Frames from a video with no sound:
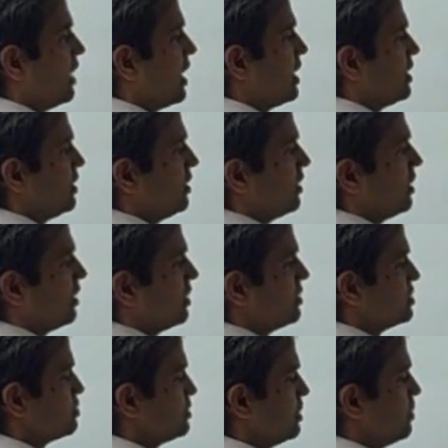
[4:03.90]
and
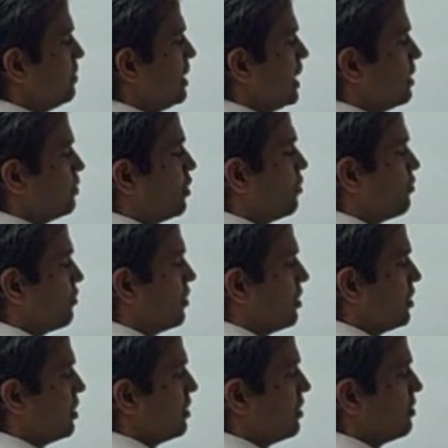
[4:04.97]
this may be made up of
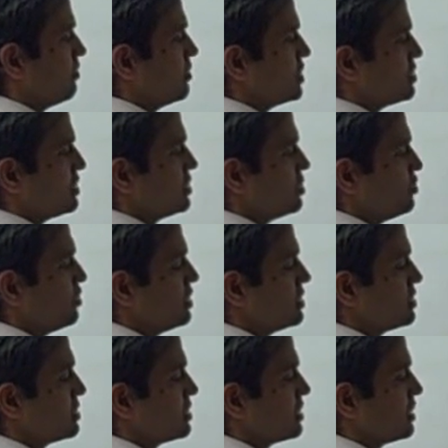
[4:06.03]
business
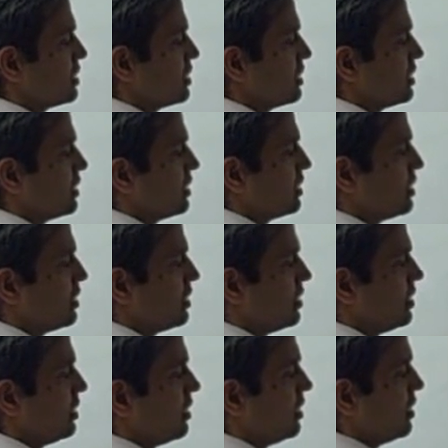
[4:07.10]
units
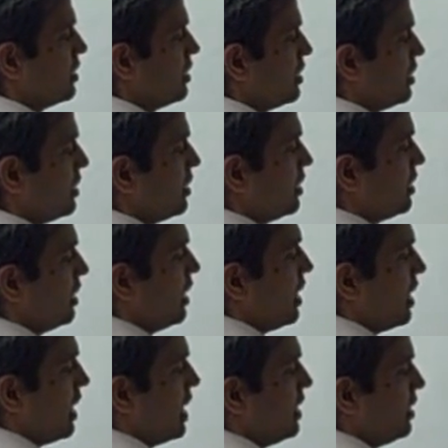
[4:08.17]

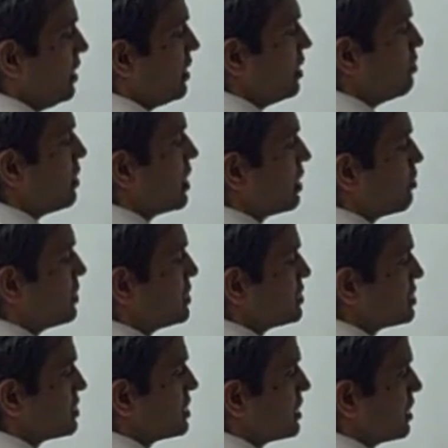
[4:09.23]
and
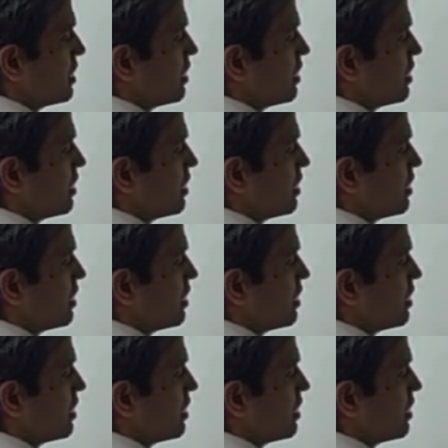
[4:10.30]
departments.